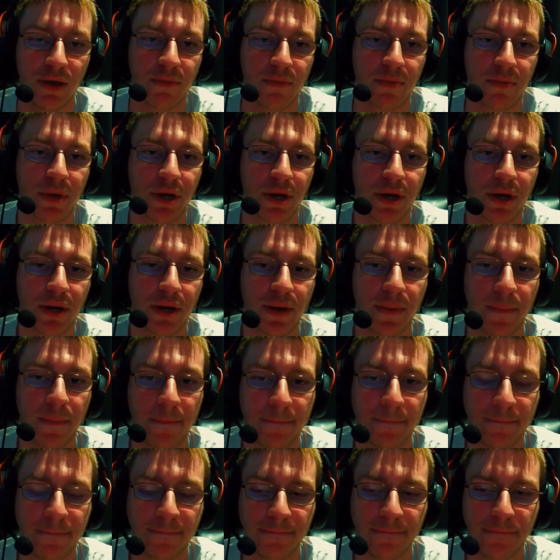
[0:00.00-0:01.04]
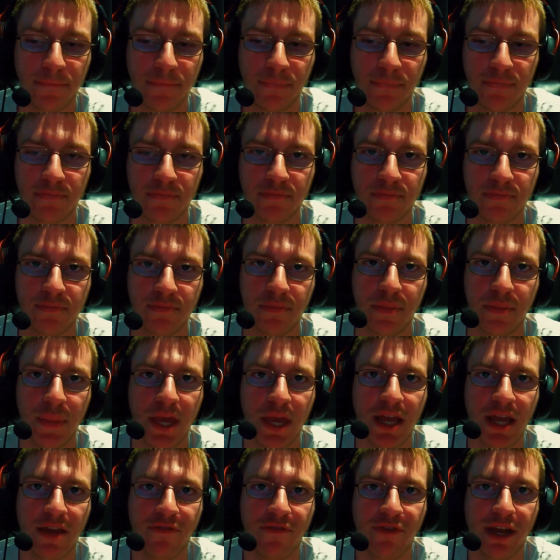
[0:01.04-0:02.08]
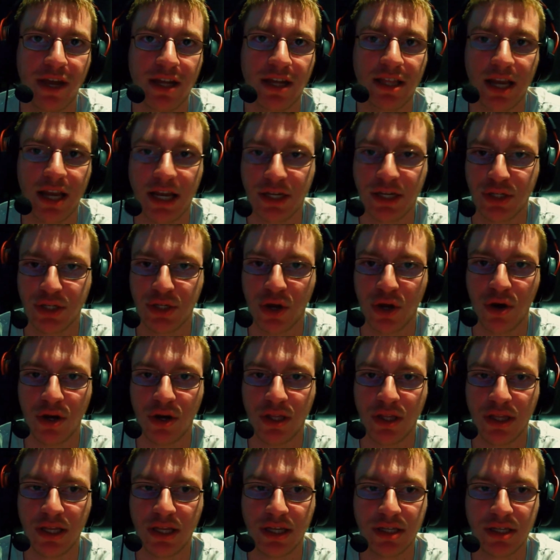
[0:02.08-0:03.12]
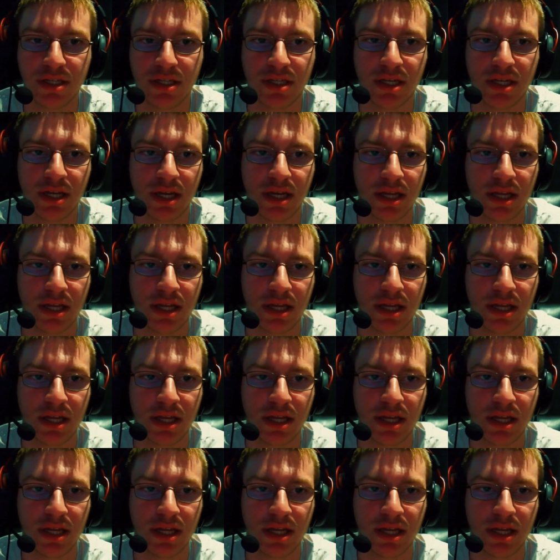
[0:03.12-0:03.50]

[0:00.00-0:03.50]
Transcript: But, um, and the fact that I started this,